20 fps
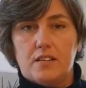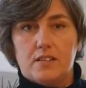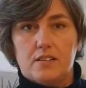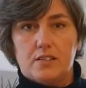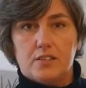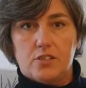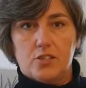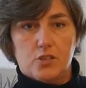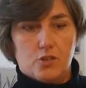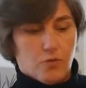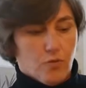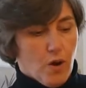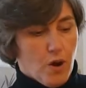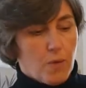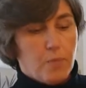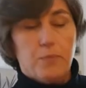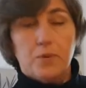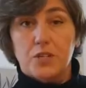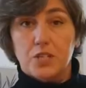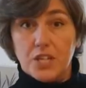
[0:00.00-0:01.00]

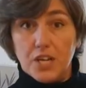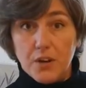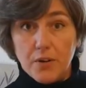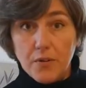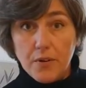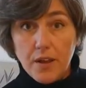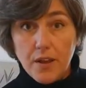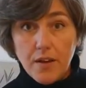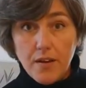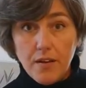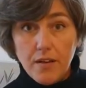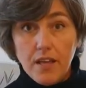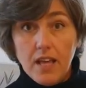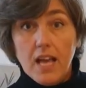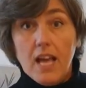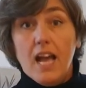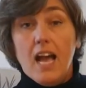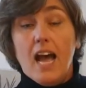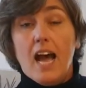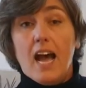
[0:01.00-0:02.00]
strong material.
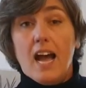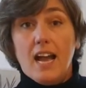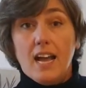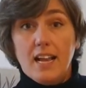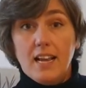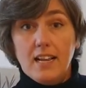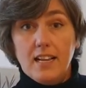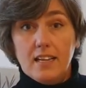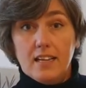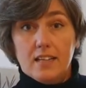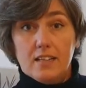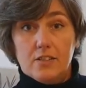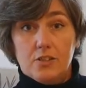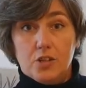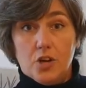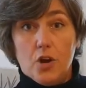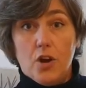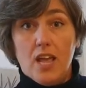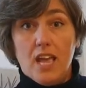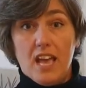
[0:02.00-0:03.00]
I
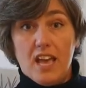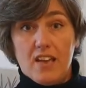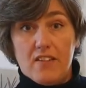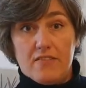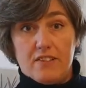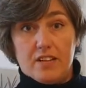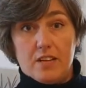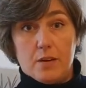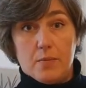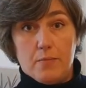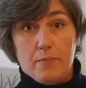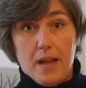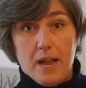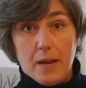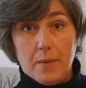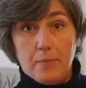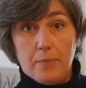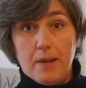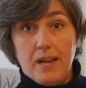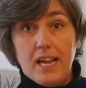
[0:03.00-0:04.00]
enjoy having a
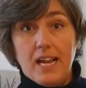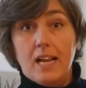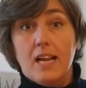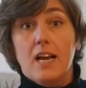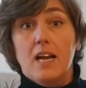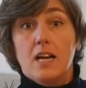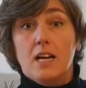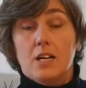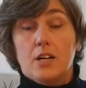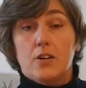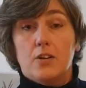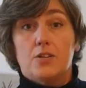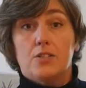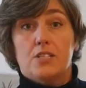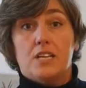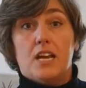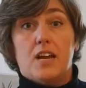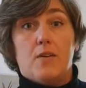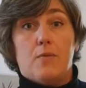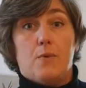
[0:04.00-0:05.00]
backpack because
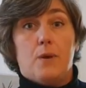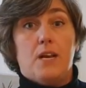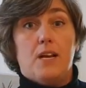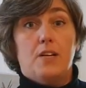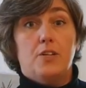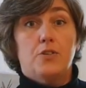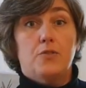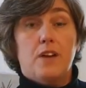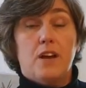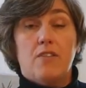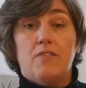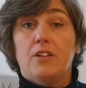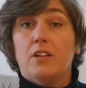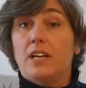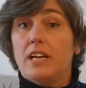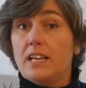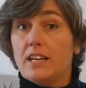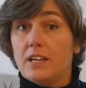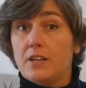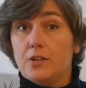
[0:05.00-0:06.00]
when I travel
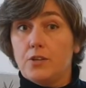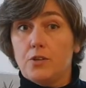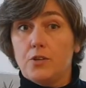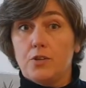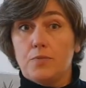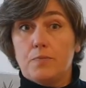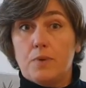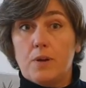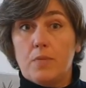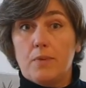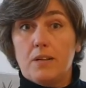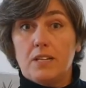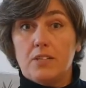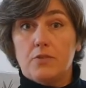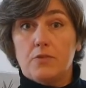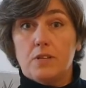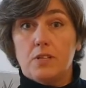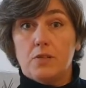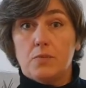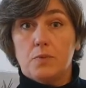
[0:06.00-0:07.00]
and I use public
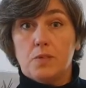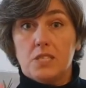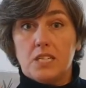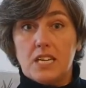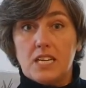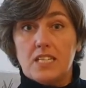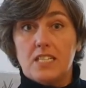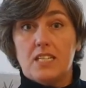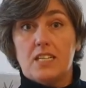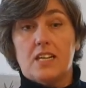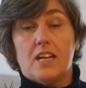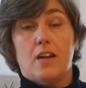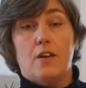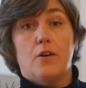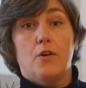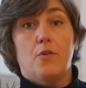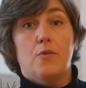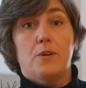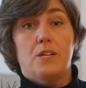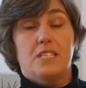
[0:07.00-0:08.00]
transportation, I
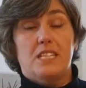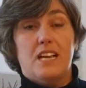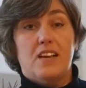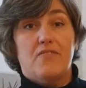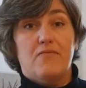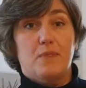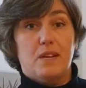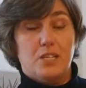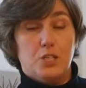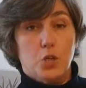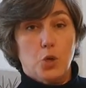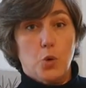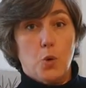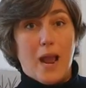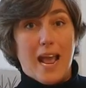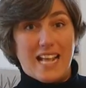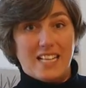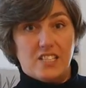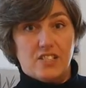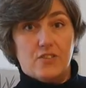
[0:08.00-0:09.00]
always have my two
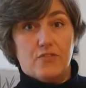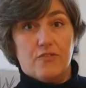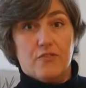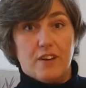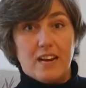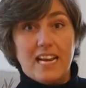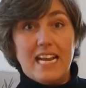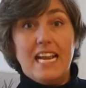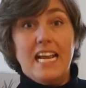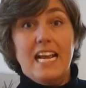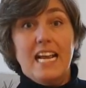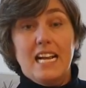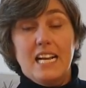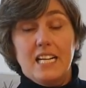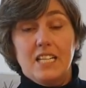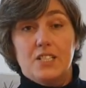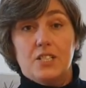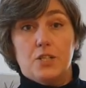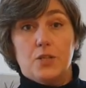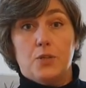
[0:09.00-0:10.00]
hands free
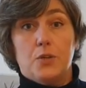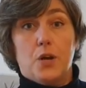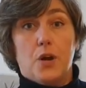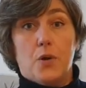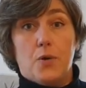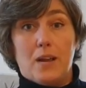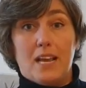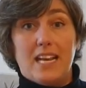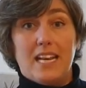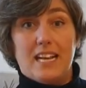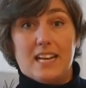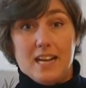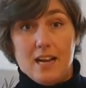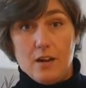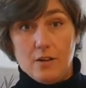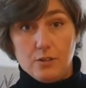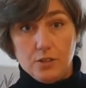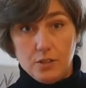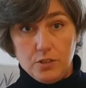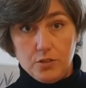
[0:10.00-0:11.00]
to go in and
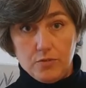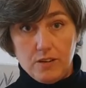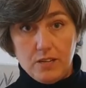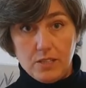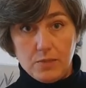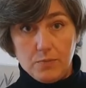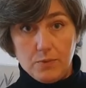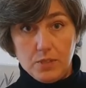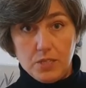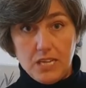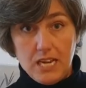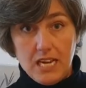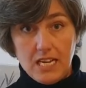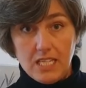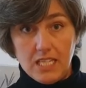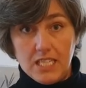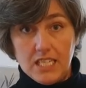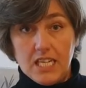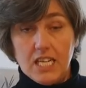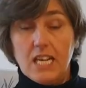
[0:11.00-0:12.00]
out of
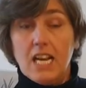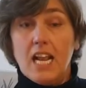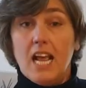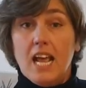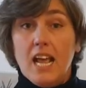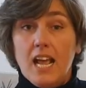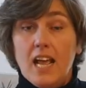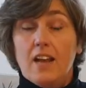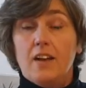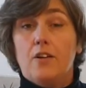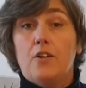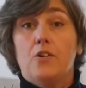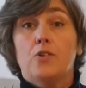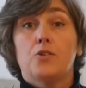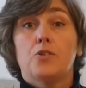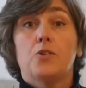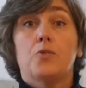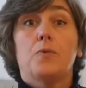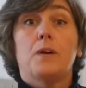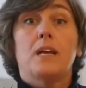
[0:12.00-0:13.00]
transportation. And
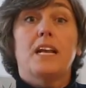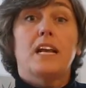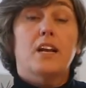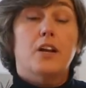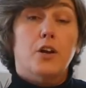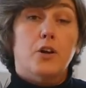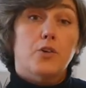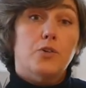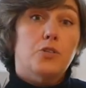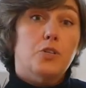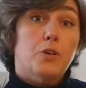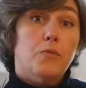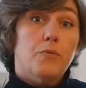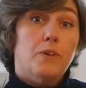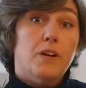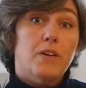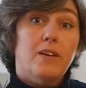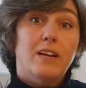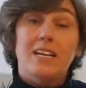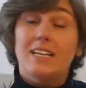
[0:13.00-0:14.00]
also when I go
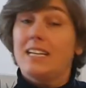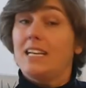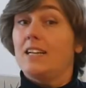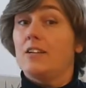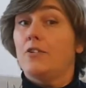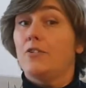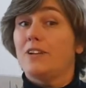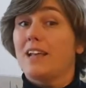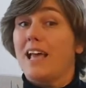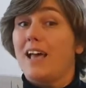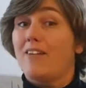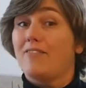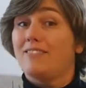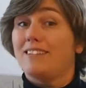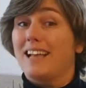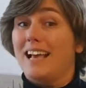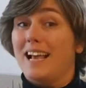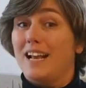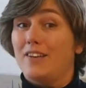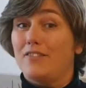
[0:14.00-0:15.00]
somewhere and they don't have an
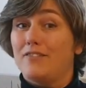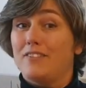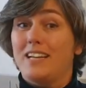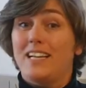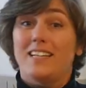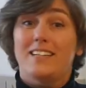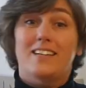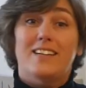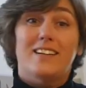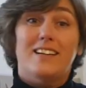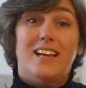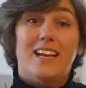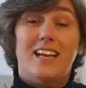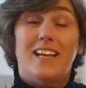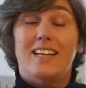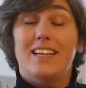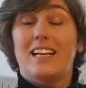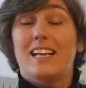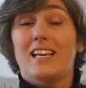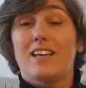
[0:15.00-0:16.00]
elevator
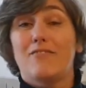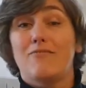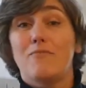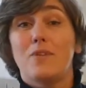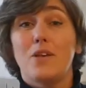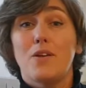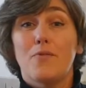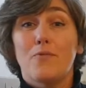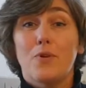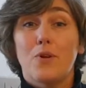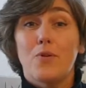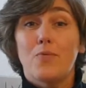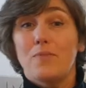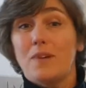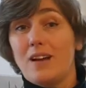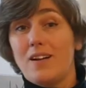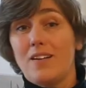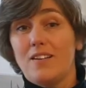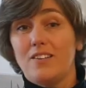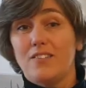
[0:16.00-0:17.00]
and they give me a room
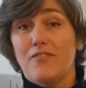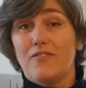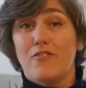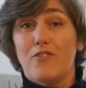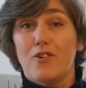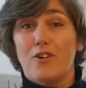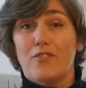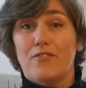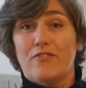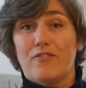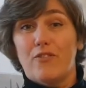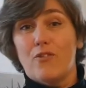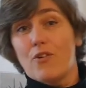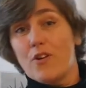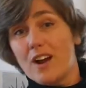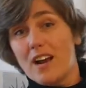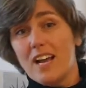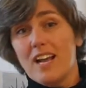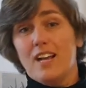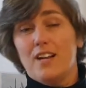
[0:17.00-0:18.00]
on the fourth
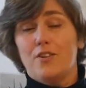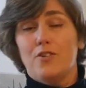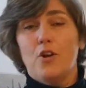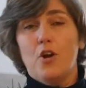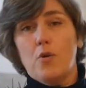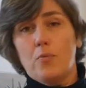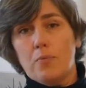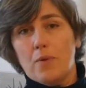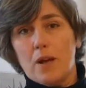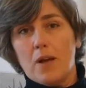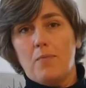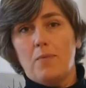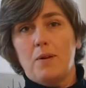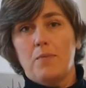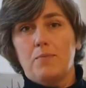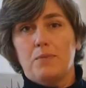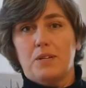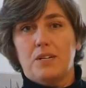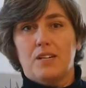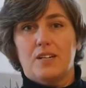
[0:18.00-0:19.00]
floor, no
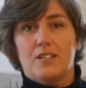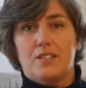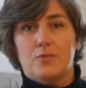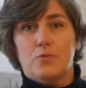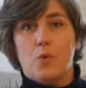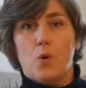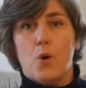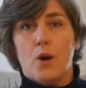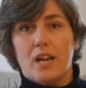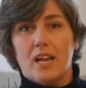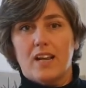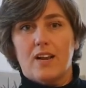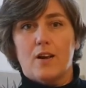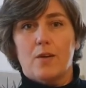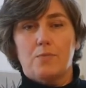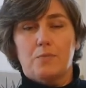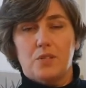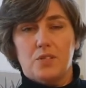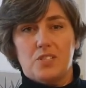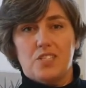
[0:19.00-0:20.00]
problem, because walking
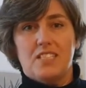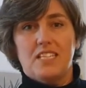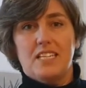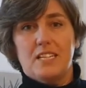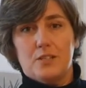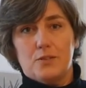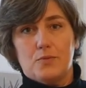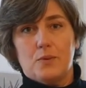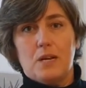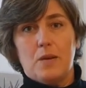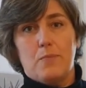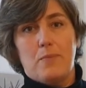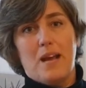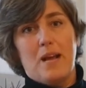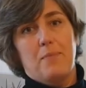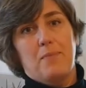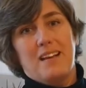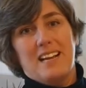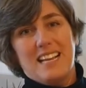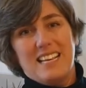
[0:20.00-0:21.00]
up the stairs with a
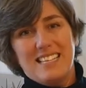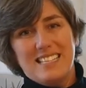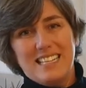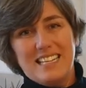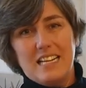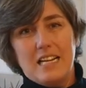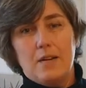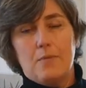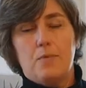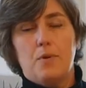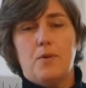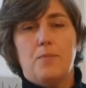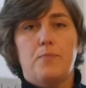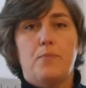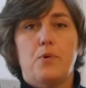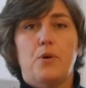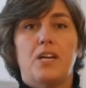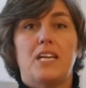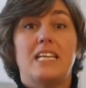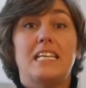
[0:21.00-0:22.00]
backpack is a little bit
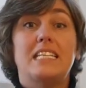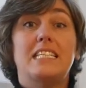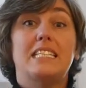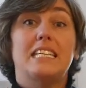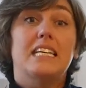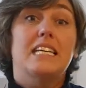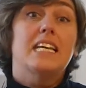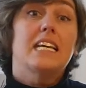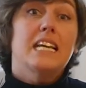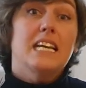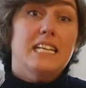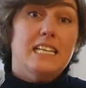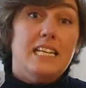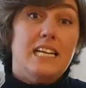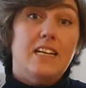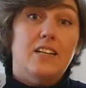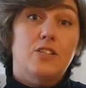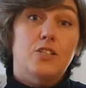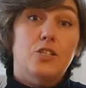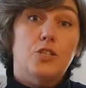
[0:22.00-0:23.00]
more easy
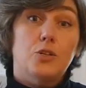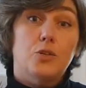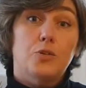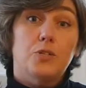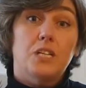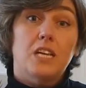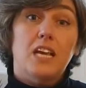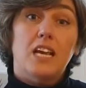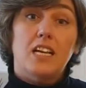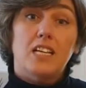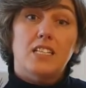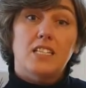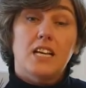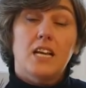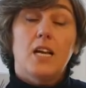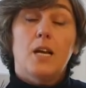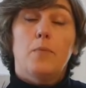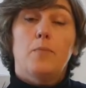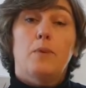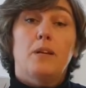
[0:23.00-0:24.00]
than a suitcase.
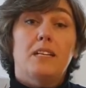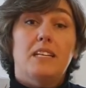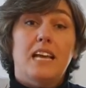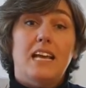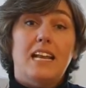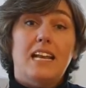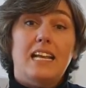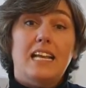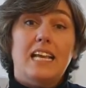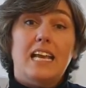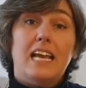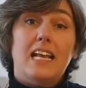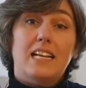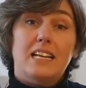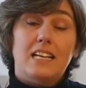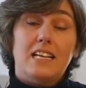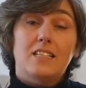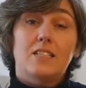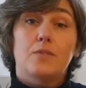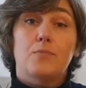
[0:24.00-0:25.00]
But then again,
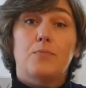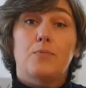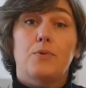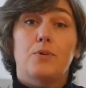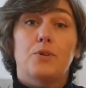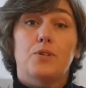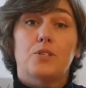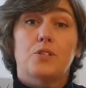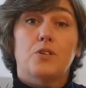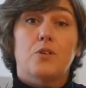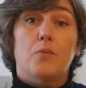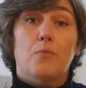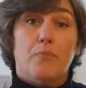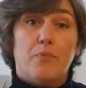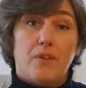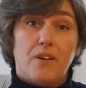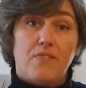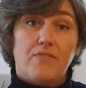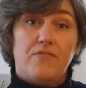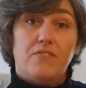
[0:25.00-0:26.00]
it's a personal
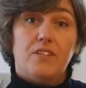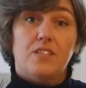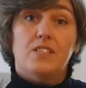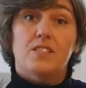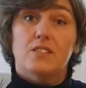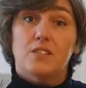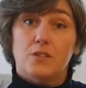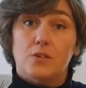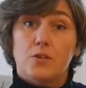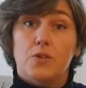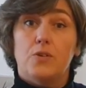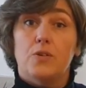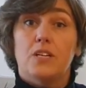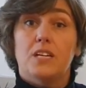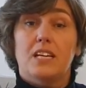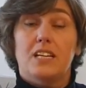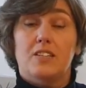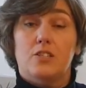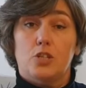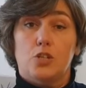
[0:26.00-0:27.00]
preference, so you
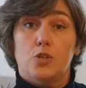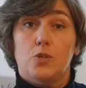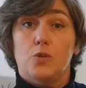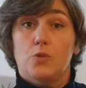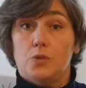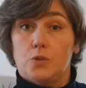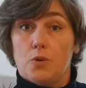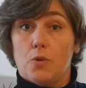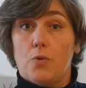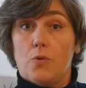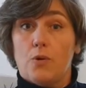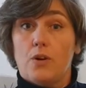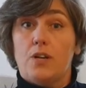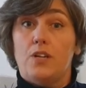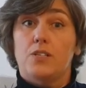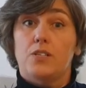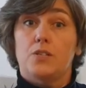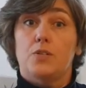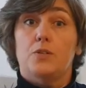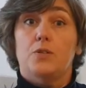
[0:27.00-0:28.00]
can choose or a
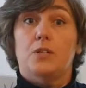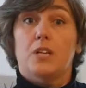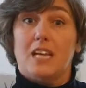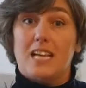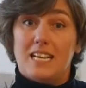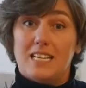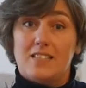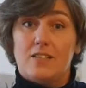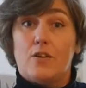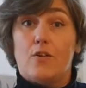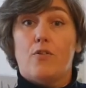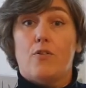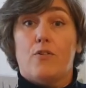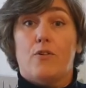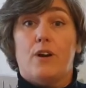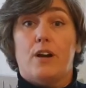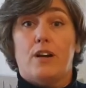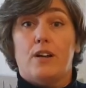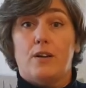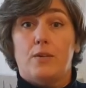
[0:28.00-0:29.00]
suitcase
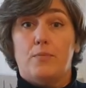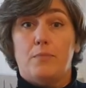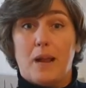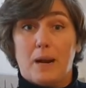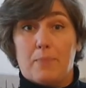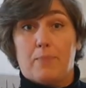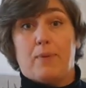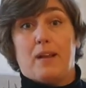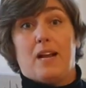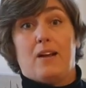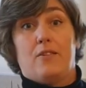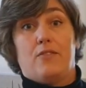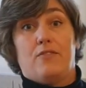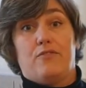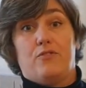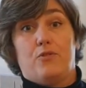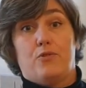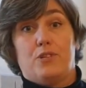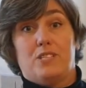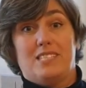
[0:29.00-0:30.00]
or a backpack, of
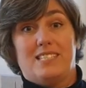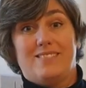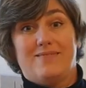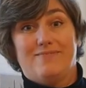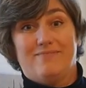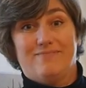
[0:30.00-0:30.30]
course.